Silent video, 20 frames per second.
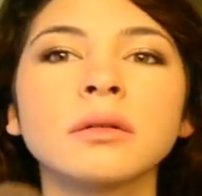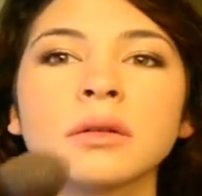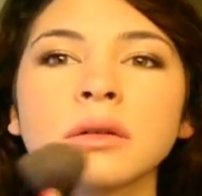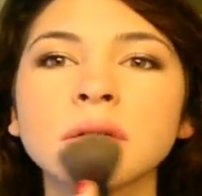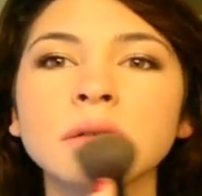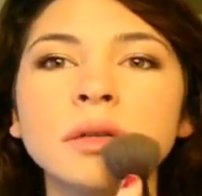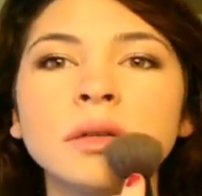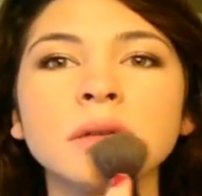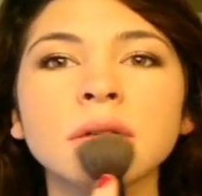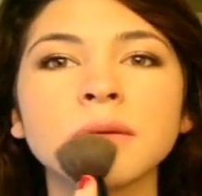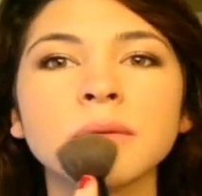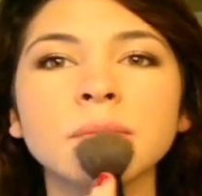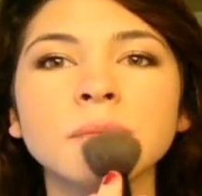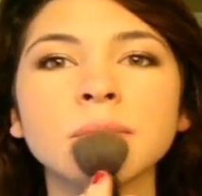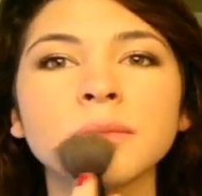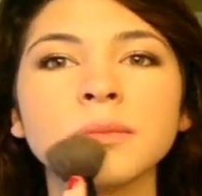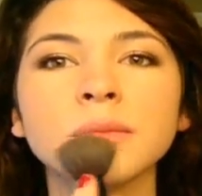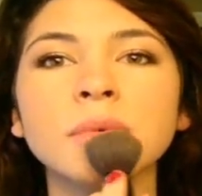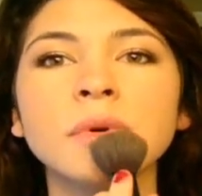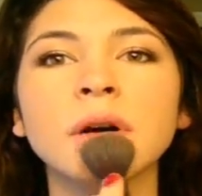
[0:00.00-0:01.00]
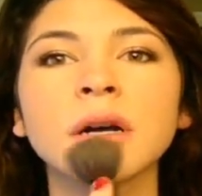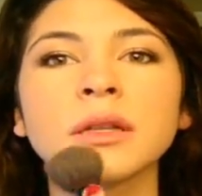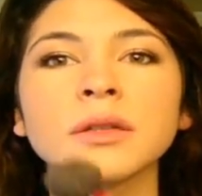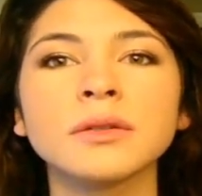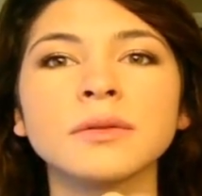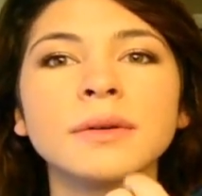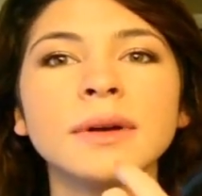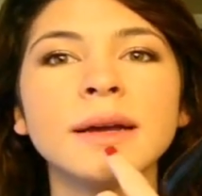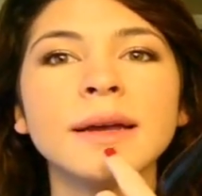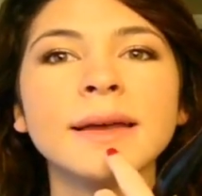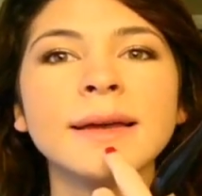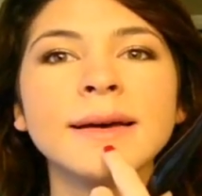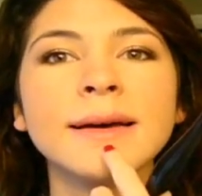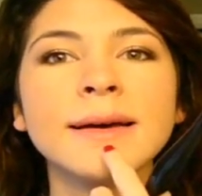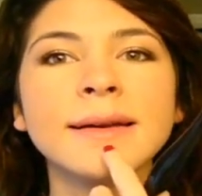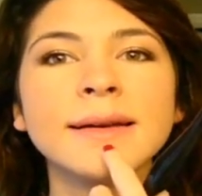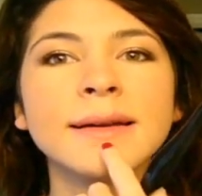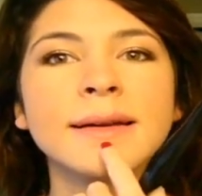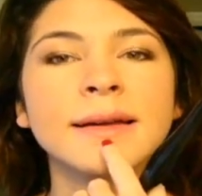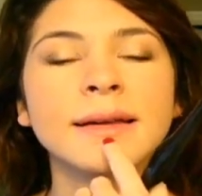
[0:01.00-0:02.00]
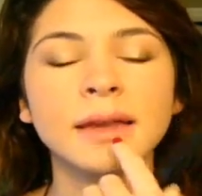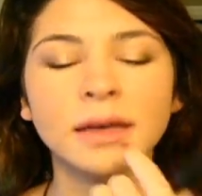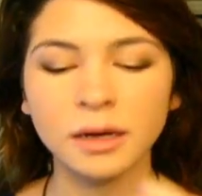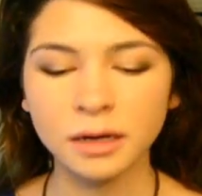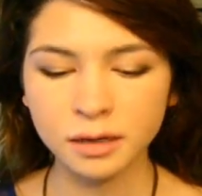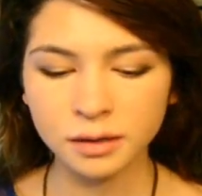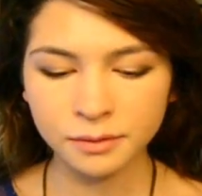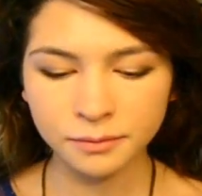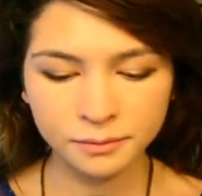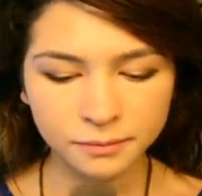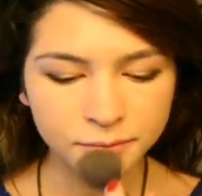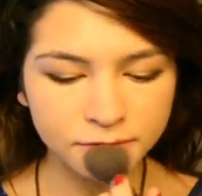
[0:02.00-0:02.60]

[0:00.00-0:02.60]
can like bronze right under here,